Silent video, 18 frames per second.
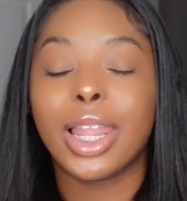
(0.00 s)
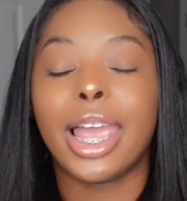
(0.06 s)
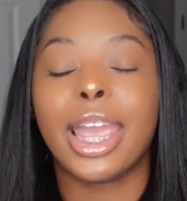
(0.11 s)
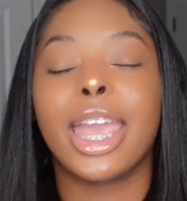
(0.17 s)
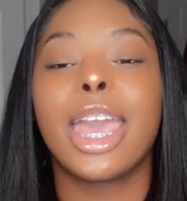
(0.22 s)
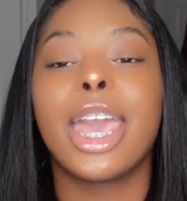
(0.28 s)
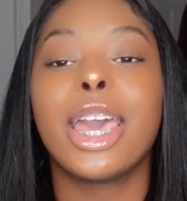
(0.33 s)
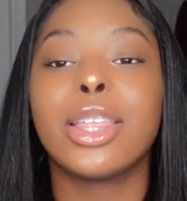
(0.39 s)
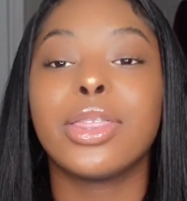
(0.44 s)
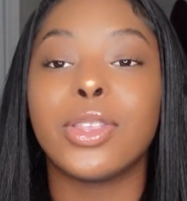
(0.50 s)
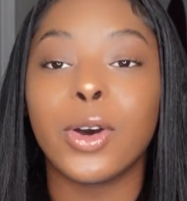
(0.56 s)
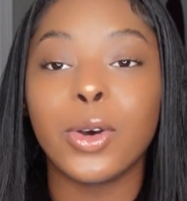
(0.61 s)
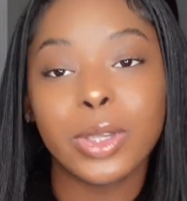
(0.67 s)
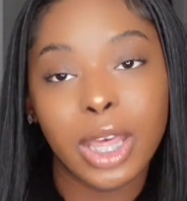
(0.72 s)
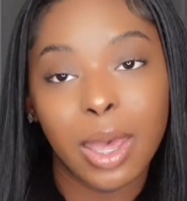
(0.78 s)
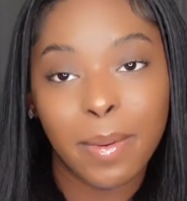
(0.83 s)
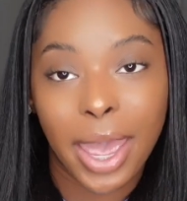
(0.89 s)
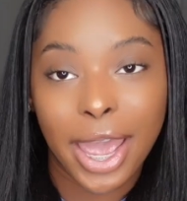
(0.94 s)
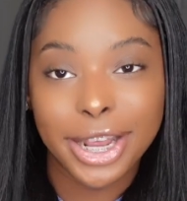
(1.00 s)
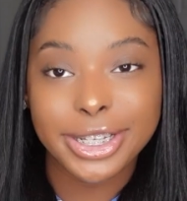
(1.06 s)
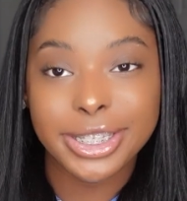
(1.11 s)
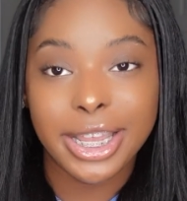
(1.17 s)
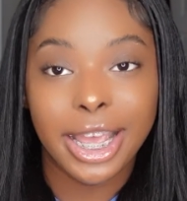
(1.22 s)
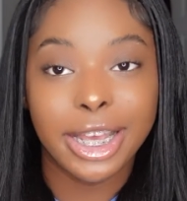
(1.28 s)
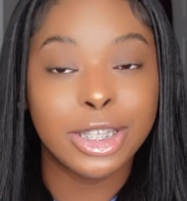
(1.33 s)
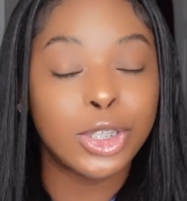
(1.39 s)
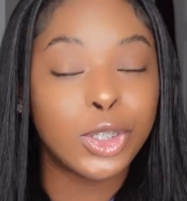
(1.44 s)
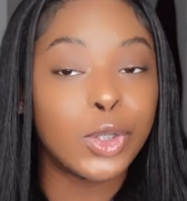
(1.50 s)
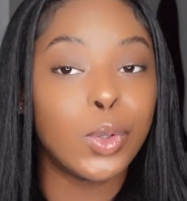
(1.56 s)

like those type hashtags